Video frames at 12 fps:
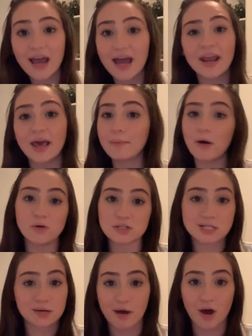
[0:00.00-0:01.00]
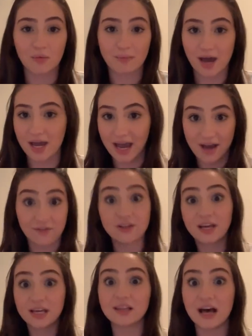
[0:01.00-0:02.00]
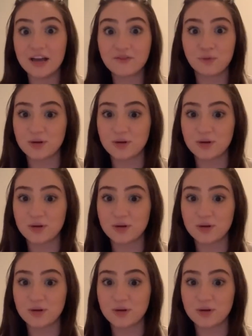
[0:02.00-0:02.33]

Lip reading: and I post about my everyday life,